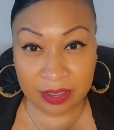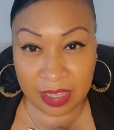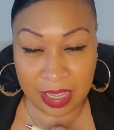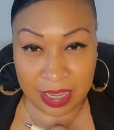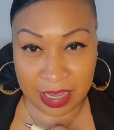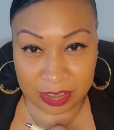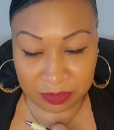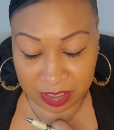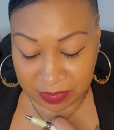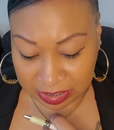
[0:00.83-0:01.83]
Hi guys,
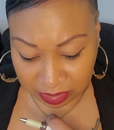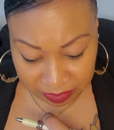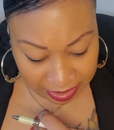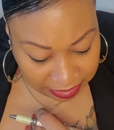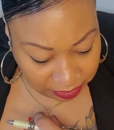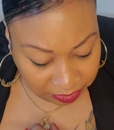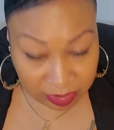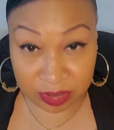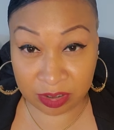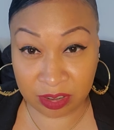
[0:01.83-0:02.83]
welcome back to
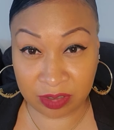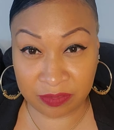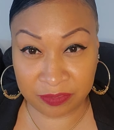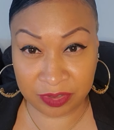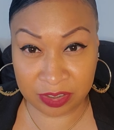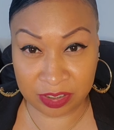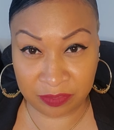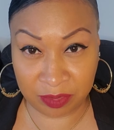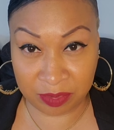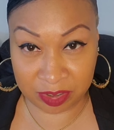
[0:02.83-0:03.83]
Compatibility. So first and
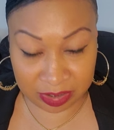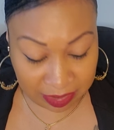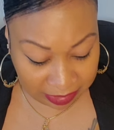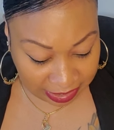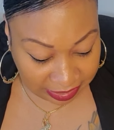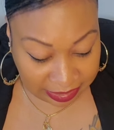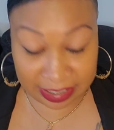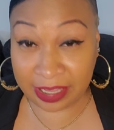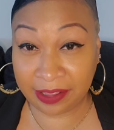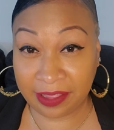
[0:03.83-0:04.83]
foremost, I would like to
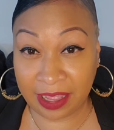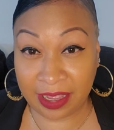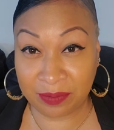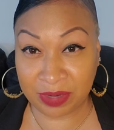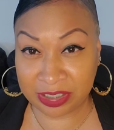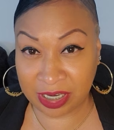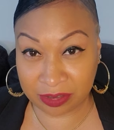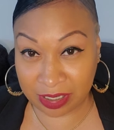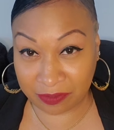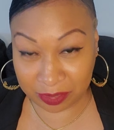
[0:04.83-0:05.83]
say that my channel
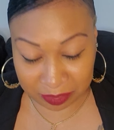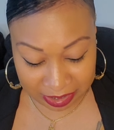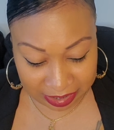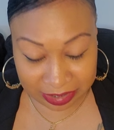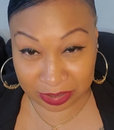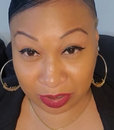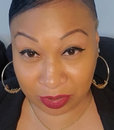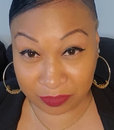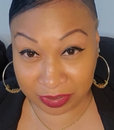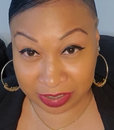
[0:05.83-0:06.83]
is not for the weak.
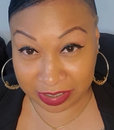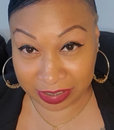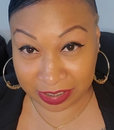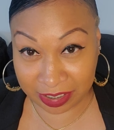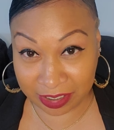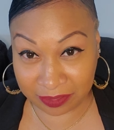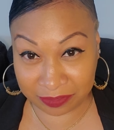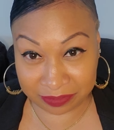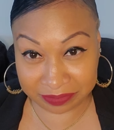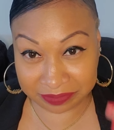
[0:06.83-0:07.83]
So if you're sensitive,
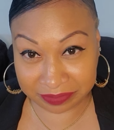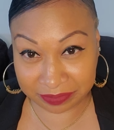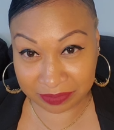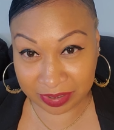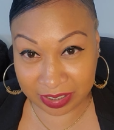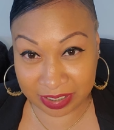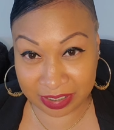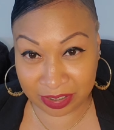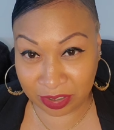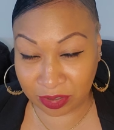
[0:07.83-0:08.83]

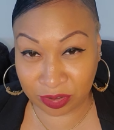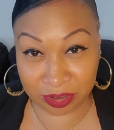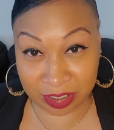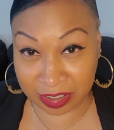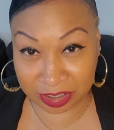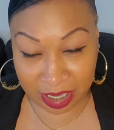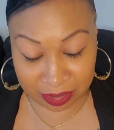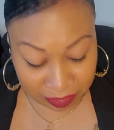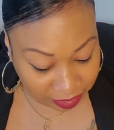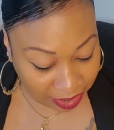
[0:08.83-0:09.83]
please go to another
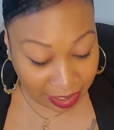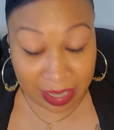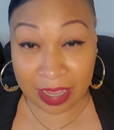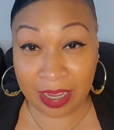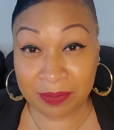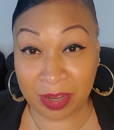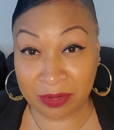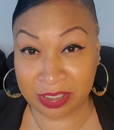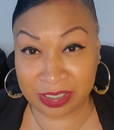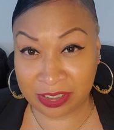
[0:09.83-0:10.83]
channel. I'm not
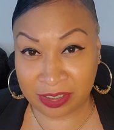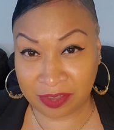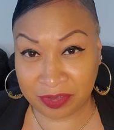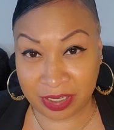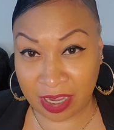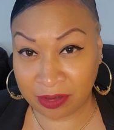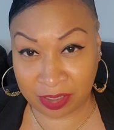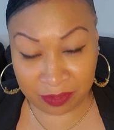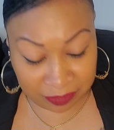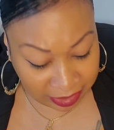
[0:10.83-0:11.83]
with the sensitive here. I don't
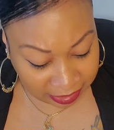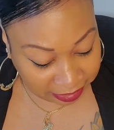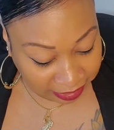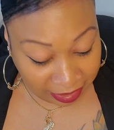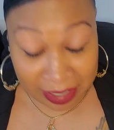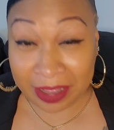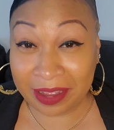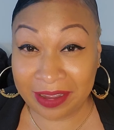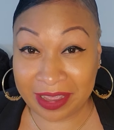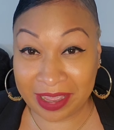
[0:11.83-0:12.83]
give a fuck.
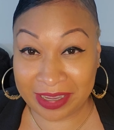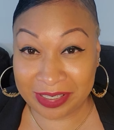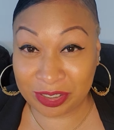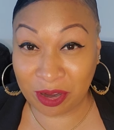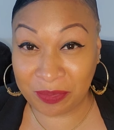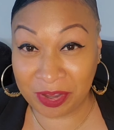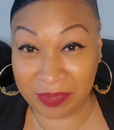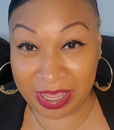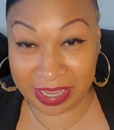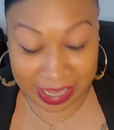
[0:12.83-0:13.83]
Okay, Scorpio
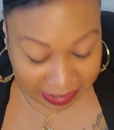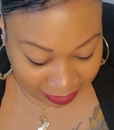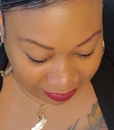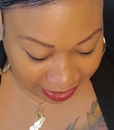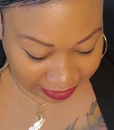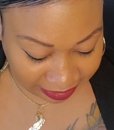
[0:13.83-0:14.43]
man, Cancer man.